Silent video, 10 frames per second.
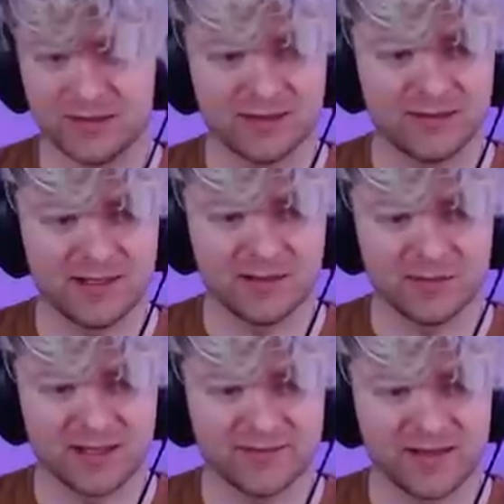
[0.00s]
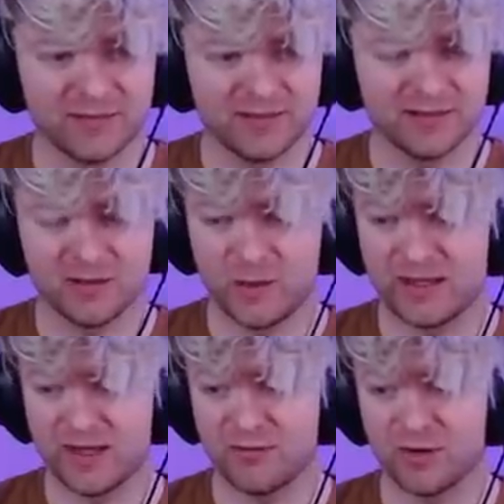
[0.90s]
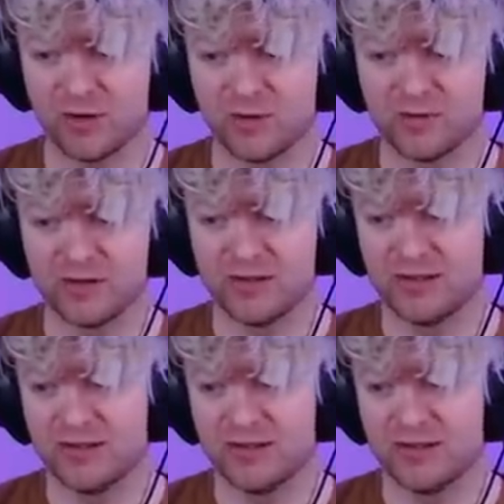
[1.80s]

continue my development. Queen there, rook over.